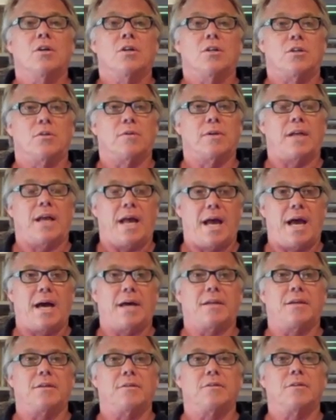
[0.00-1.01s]
to an
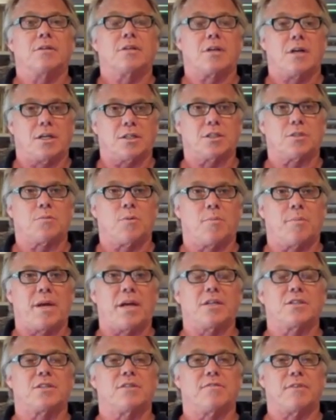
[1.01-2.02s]
added customer
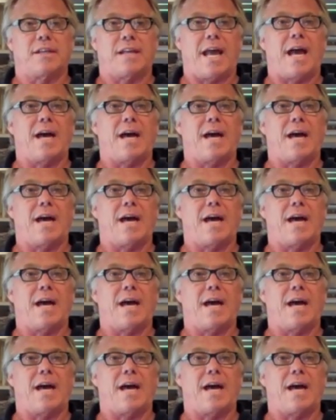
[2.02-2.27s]
base of an